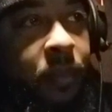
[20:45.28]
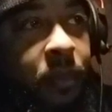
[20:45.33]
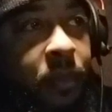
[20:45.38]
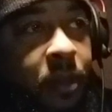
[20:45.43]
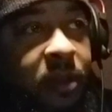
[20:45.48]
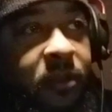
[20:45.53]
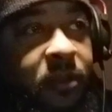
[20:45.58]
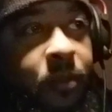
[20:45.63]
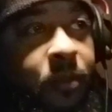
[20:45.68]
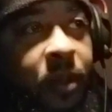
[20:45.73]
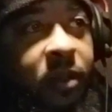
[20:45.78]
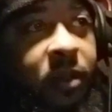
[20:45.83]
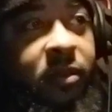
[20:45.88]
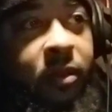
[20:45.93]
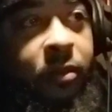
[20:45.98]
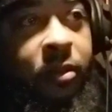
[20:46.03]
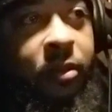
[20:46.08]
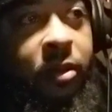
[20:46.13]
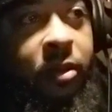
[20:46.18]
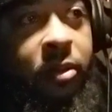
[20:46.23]
That's
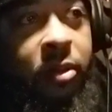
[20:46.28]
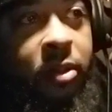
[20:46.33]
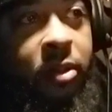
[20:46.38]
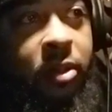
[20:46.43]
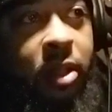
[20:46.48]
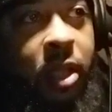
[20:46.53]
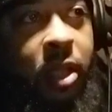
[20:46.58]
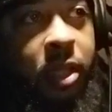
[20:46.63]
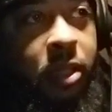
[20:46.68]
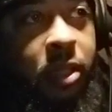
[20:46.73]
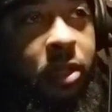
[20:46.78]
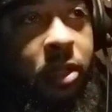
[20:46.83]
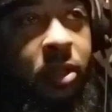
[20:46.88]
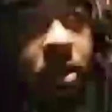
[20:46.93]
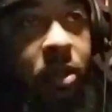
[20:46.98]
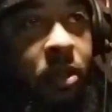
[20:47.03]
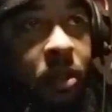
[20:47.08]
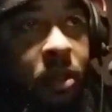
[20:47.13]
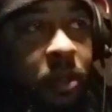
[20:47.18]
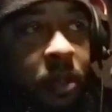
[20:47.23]
basically what it looked like.
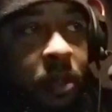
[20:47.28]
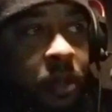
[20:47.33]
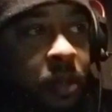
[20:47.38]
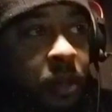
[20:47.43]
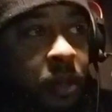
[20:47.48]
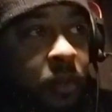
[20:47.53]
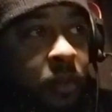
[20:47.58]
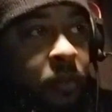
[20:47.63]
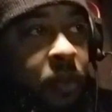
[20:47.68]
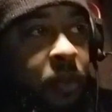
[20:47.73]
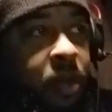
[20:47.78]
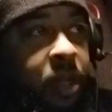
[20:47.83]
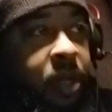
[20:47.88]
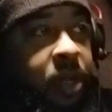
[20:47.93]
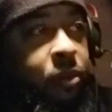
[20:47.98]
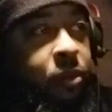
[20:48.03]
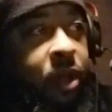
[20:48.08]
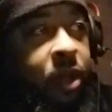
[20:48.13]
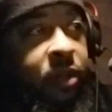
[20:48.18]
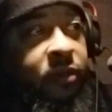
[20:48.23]
But
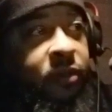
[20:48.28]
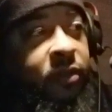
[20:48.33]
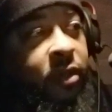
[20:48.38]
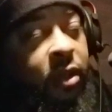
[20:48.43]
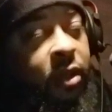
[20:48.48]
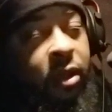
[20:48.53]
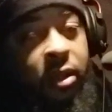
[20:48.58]
anyways,